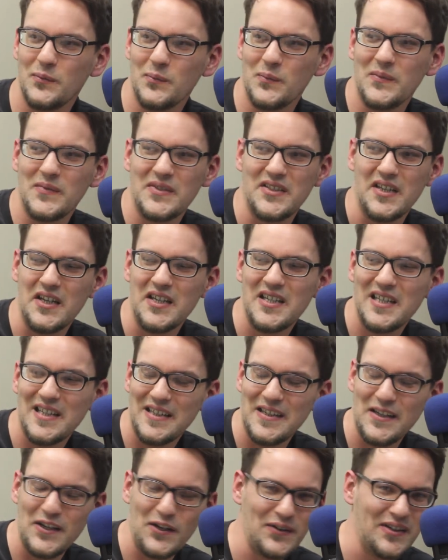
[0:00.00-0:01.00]

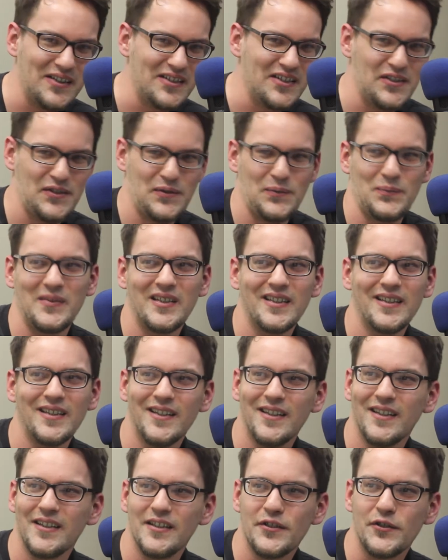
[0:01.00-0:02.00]
citizen. You know, they're just
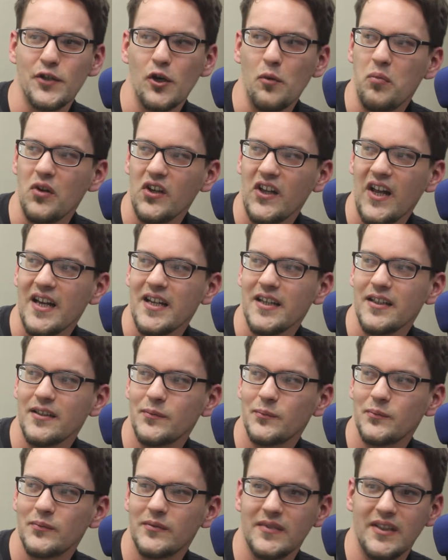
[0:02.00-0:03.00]
so polite,
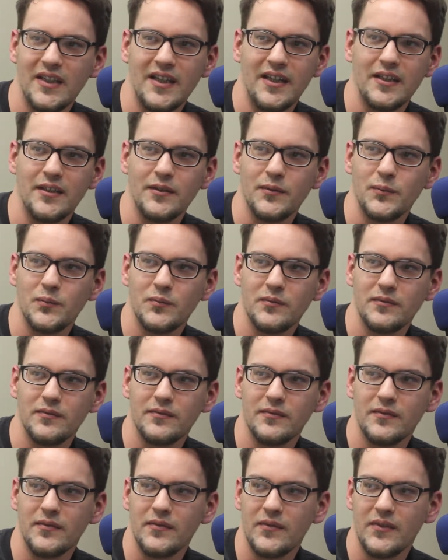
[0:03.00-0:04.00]
and
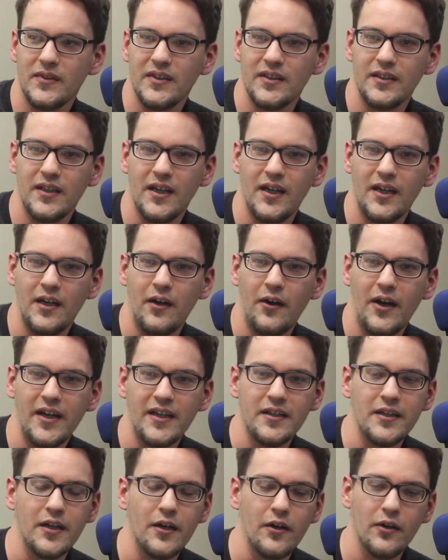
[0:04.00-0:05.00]
I
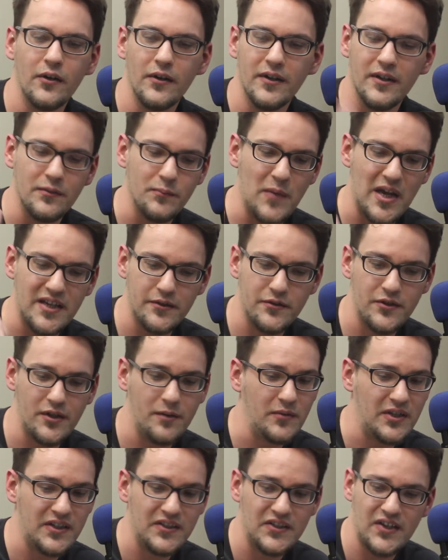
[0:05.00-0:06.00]
can go and message
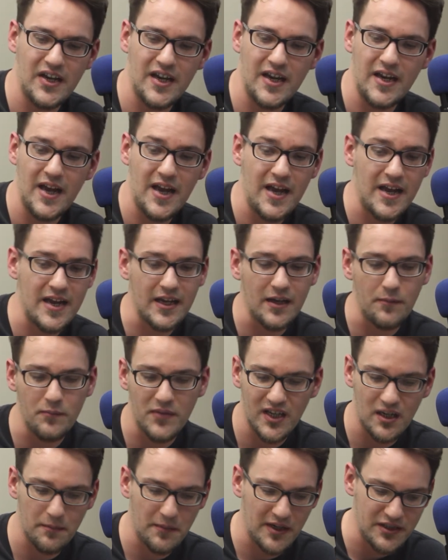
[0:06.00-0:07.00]
them and say, hey, I'm
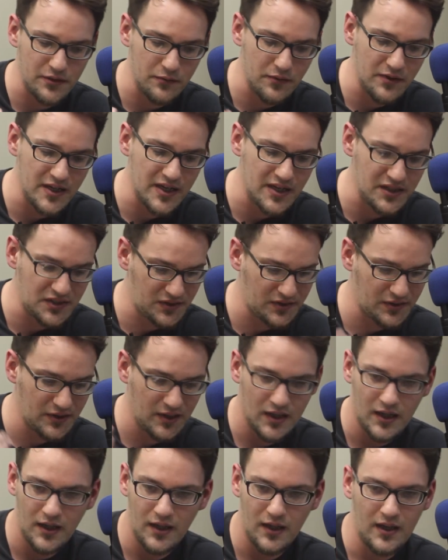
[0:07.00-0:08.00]
thinking about doing this
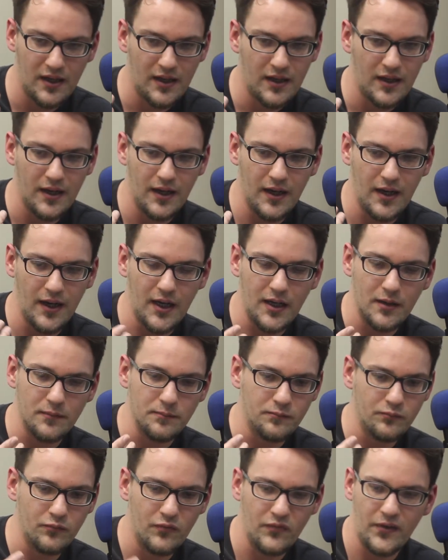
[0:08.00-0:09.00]

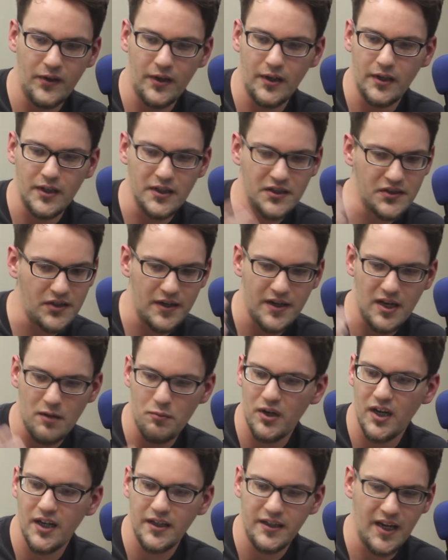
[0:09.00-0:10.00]
for a Sunday
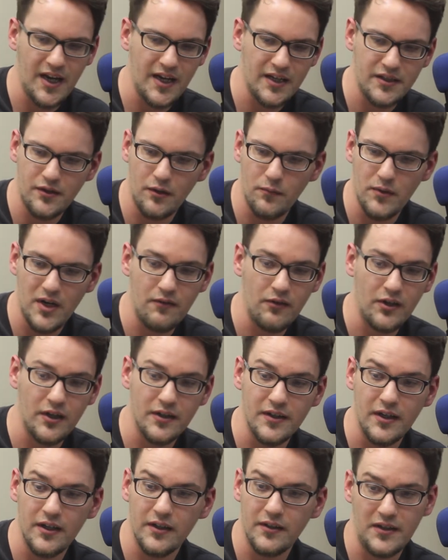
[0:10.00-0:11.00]
podcast or whatever,
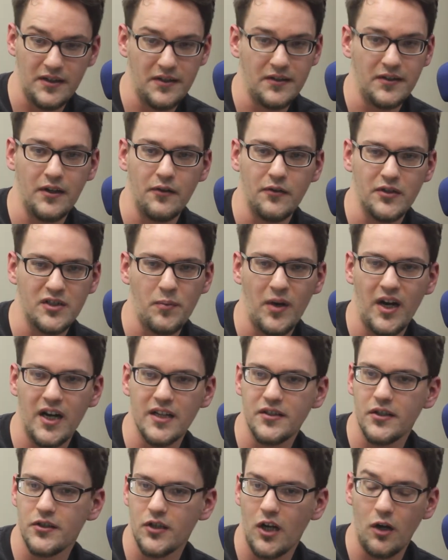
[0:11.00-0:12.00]
and their
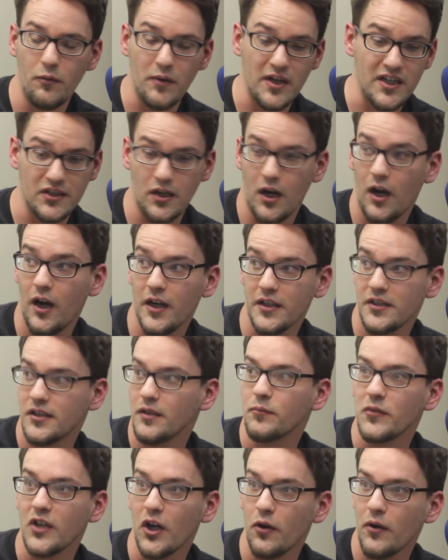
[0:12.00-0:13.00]
response is always,
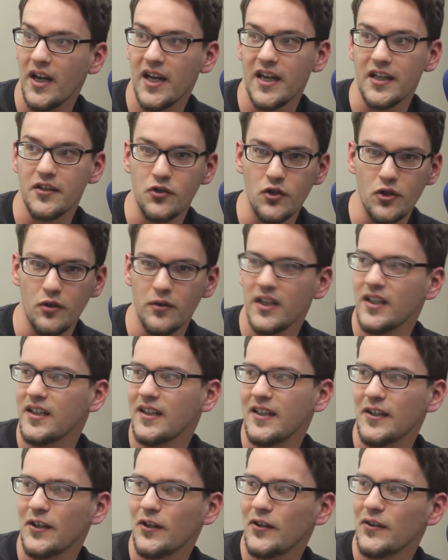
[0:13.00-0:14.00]
awesome, go ahead, do it,
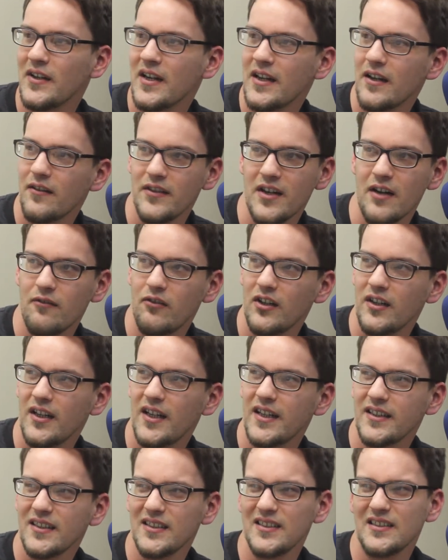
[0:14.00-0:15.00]
you know, and never
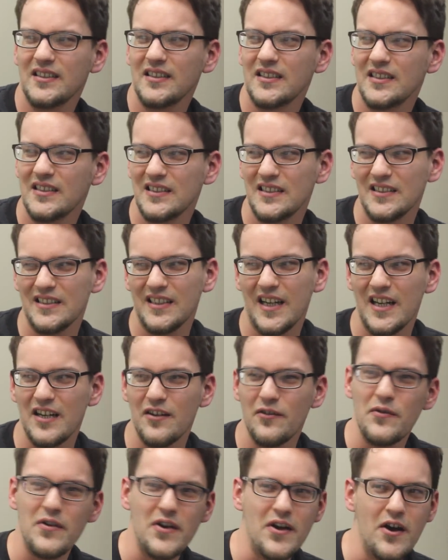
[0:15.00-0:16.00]
like, I
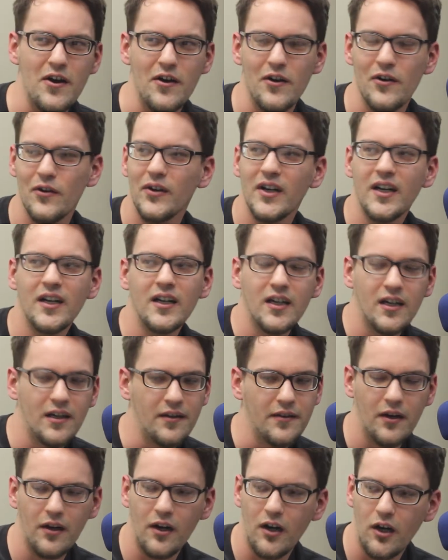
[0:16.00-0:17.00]
don't know.
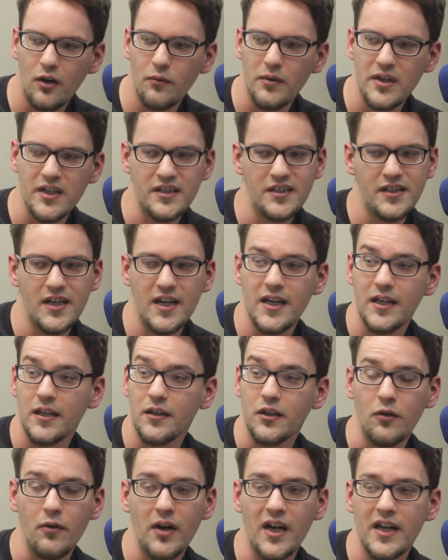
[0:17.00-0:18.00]
They're always
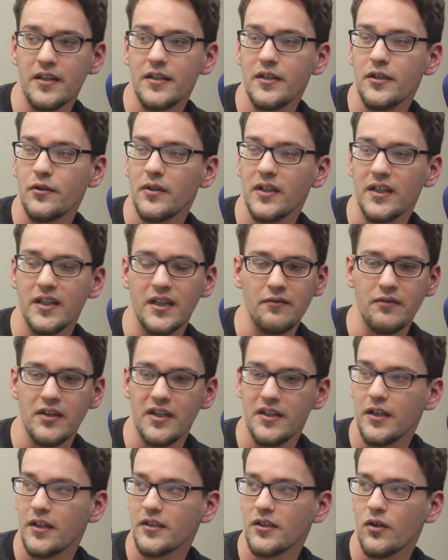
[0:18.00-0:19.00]
saying, go ahead and do it. If
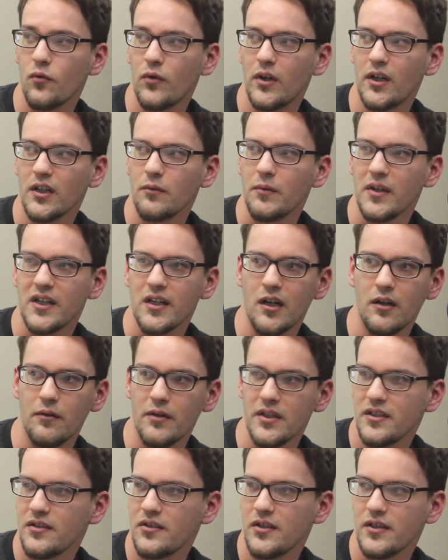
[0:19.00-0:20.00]
it doesn't work, we can
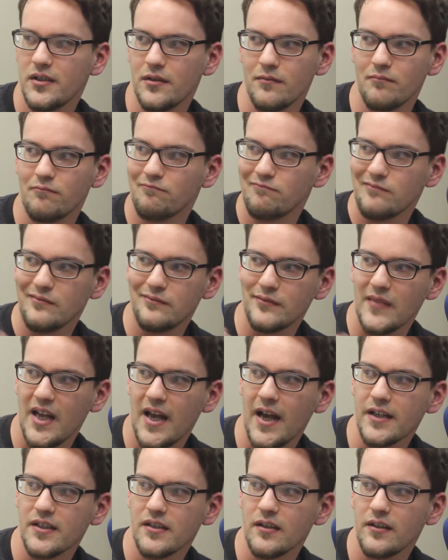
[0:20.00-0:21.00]
always just
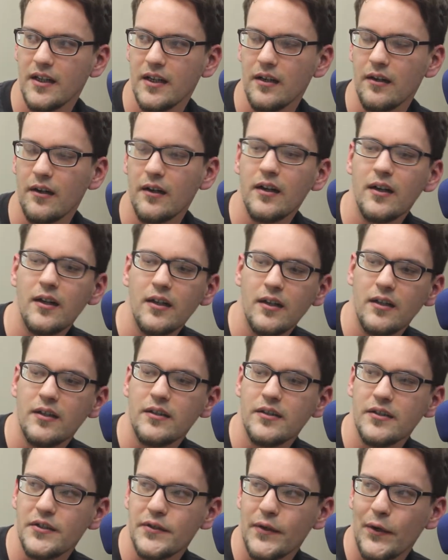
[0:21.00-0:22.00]
axe it later.
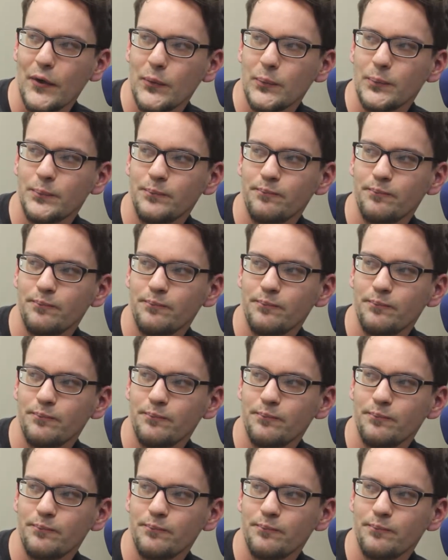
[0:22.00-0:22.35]
So.